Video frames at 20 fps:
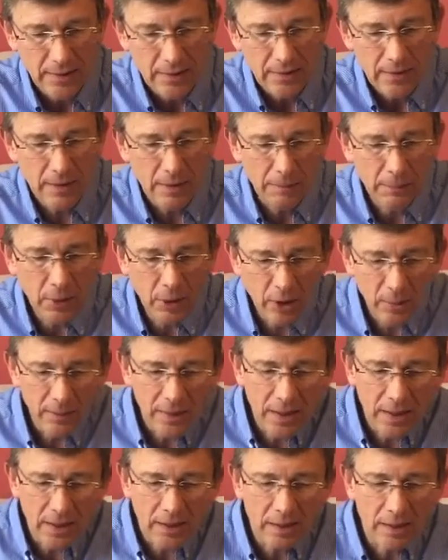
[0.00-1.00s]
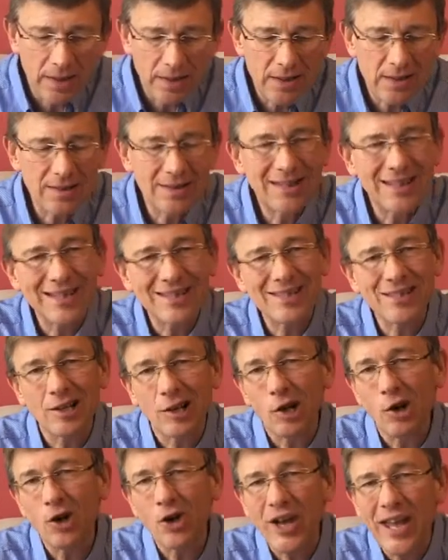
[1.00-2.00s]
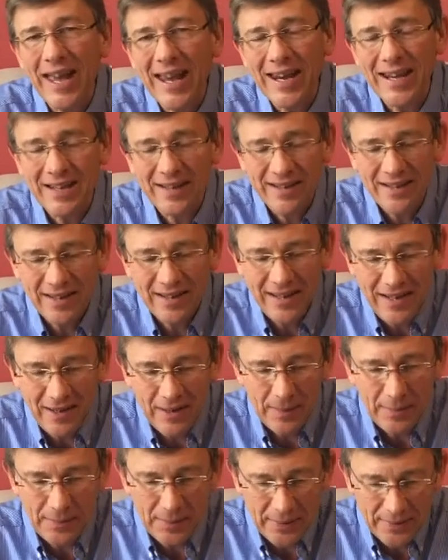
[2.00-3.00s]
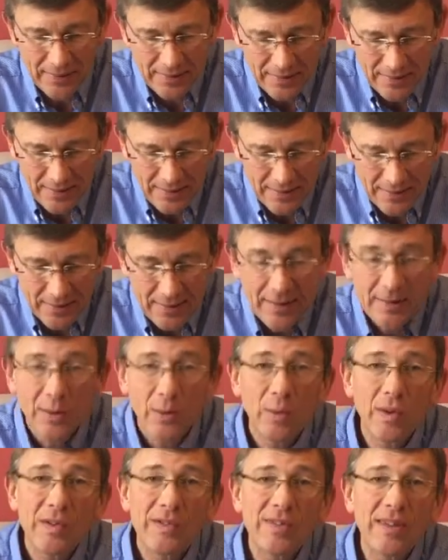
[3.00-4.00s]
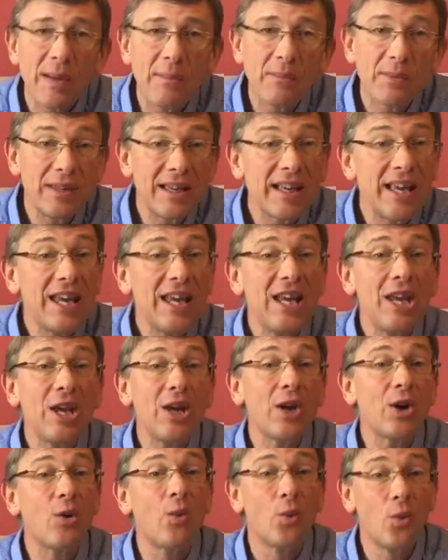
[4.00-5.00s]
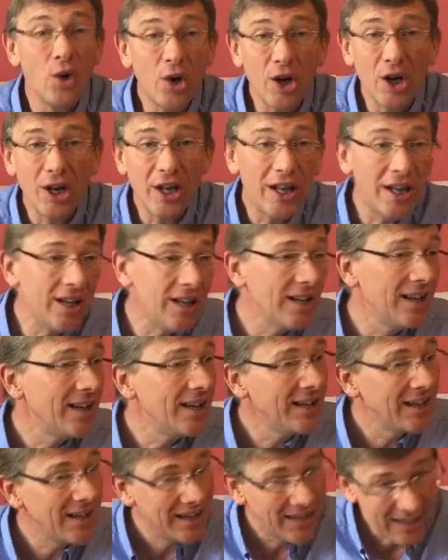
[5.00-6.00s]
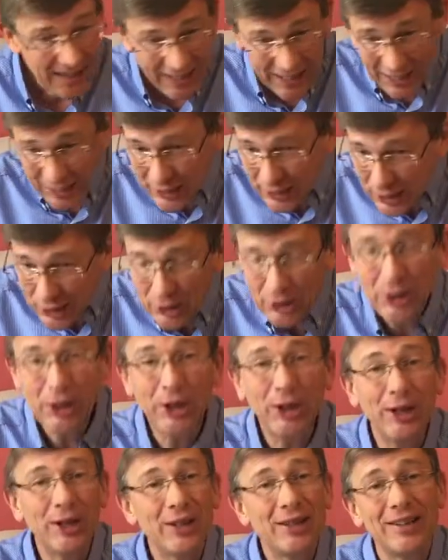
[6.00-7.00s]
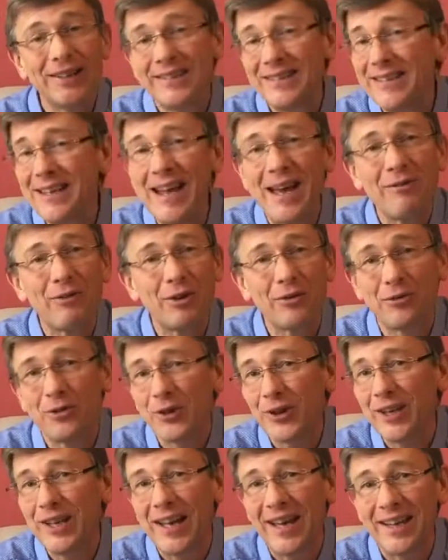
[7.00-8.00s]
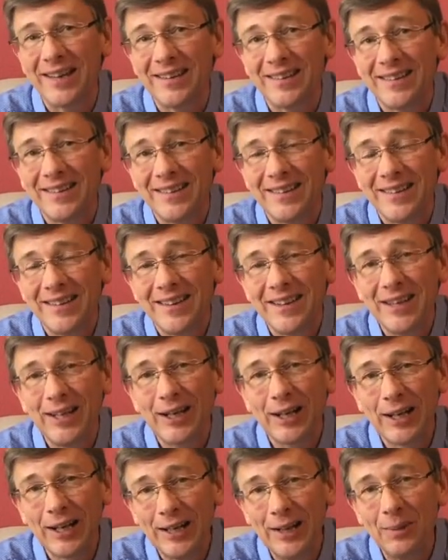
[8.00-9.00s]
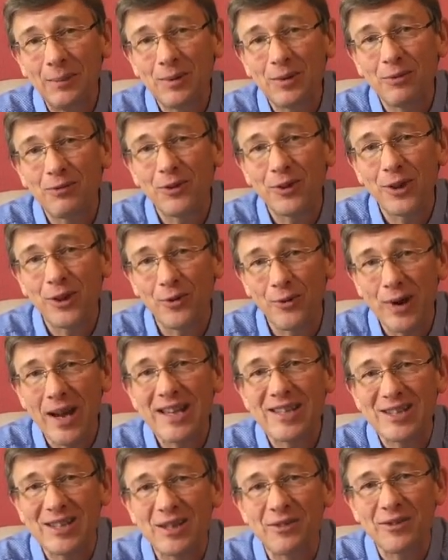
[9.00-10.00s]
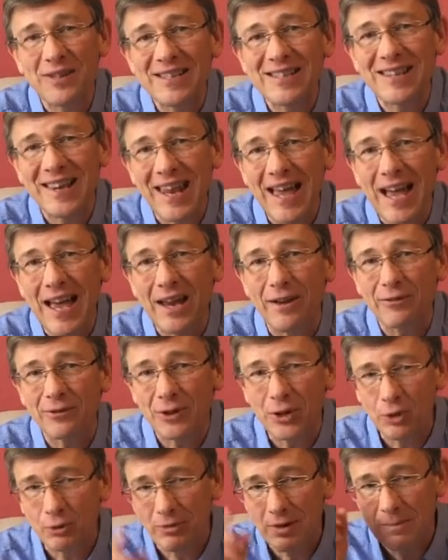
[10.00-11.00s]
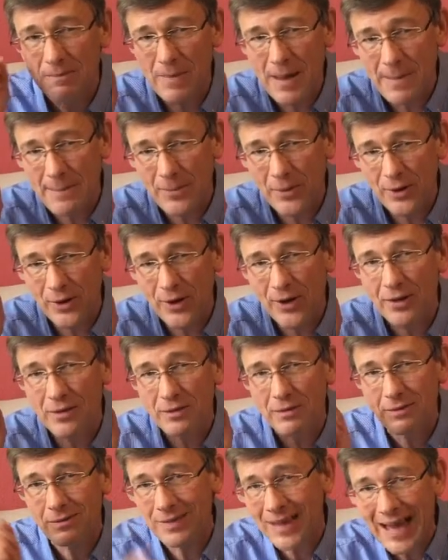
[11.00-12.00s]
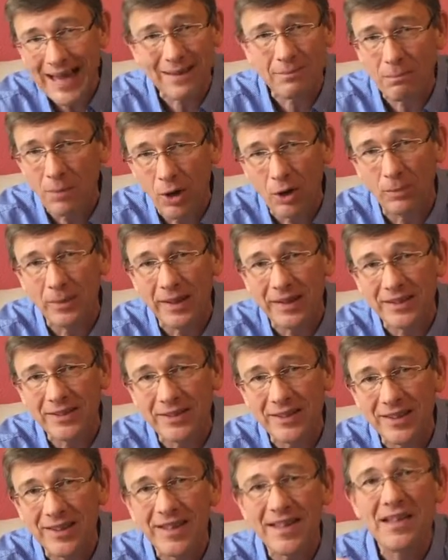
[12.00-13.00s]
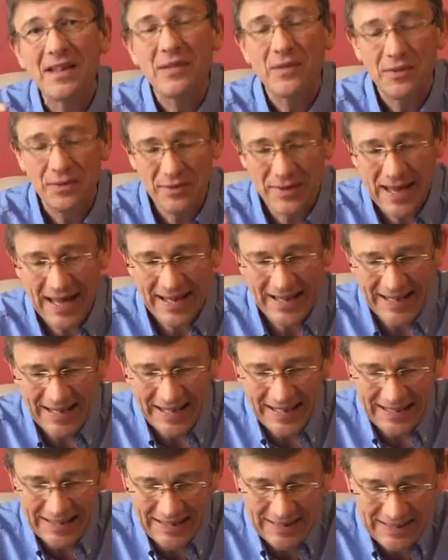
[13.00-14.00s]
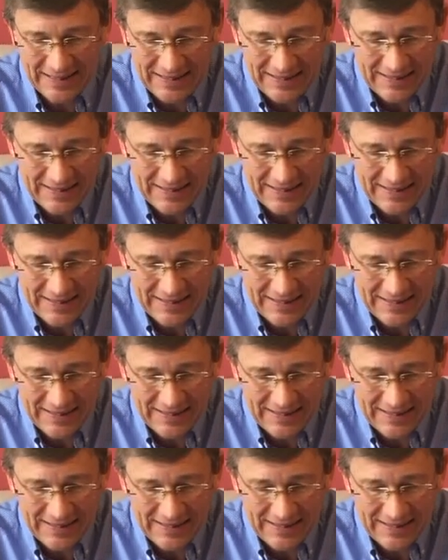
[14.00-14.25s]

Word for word: The permanently dislocated hip was something he would and could never forget. He limped for the rest of his life to remember that moment, that night.